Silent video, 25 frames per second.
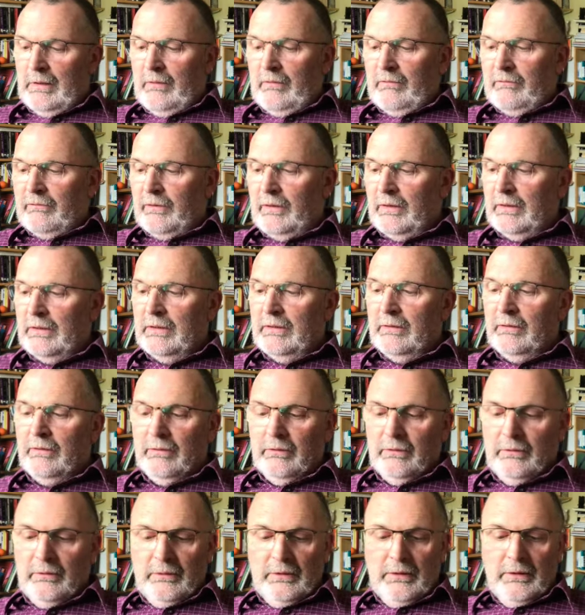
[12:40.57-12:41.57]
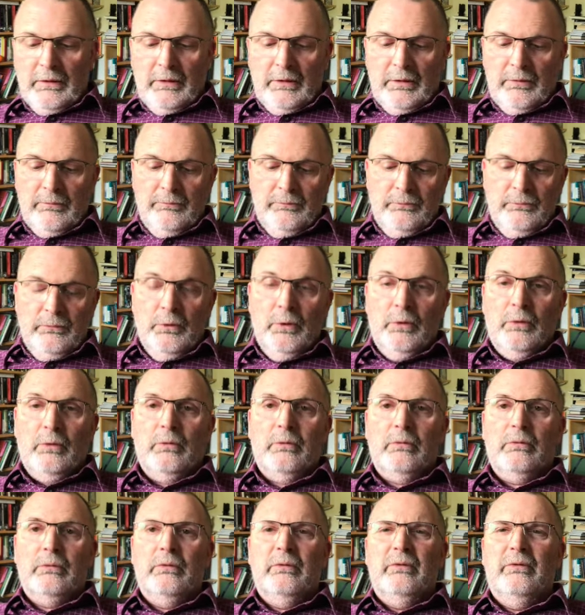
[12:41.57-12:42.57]
Finally, um, not,
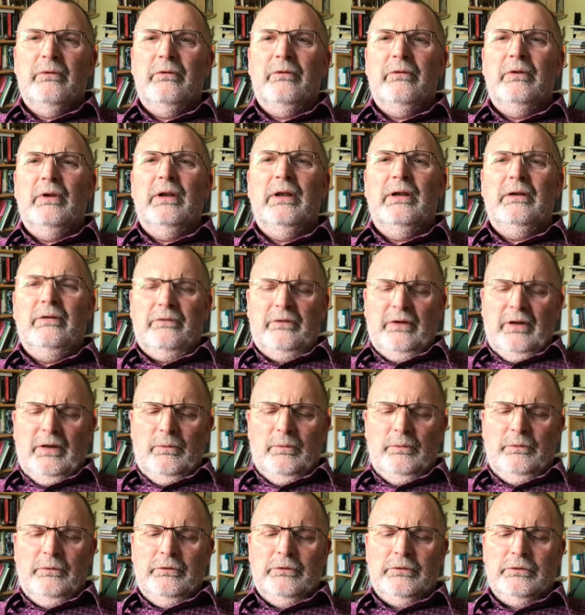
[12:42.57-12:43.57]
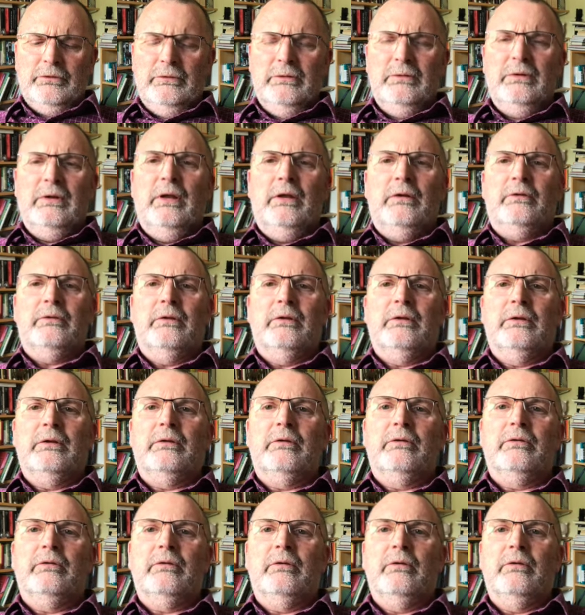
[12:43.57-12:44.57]
is this the latest acquisition? Yes, I think
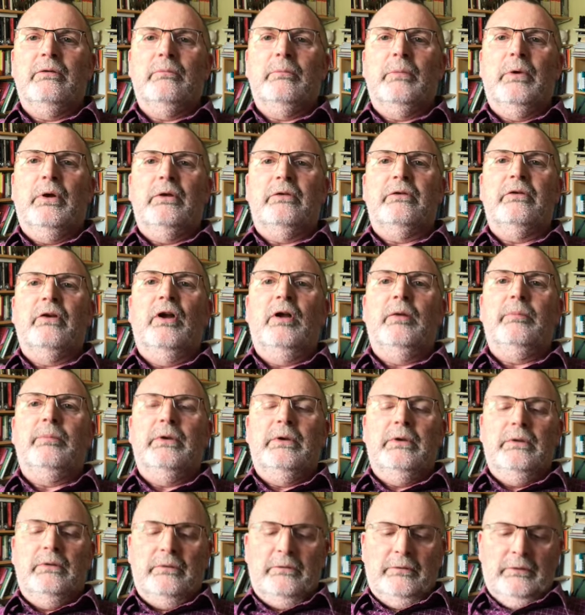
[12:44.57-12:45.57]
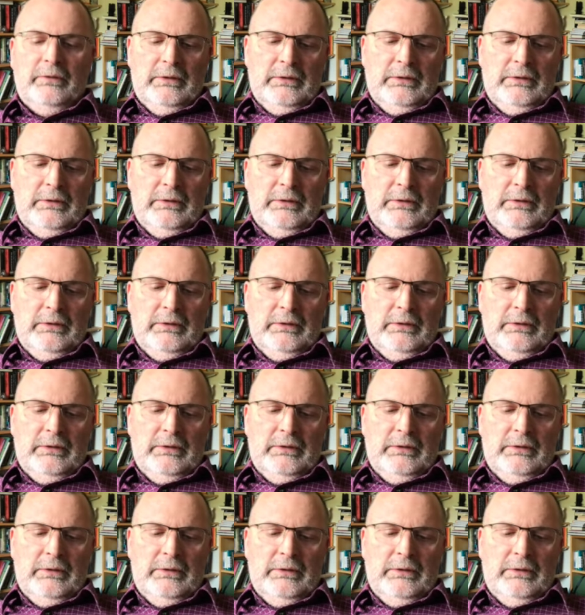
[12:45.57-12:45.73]
this is in, by type it is.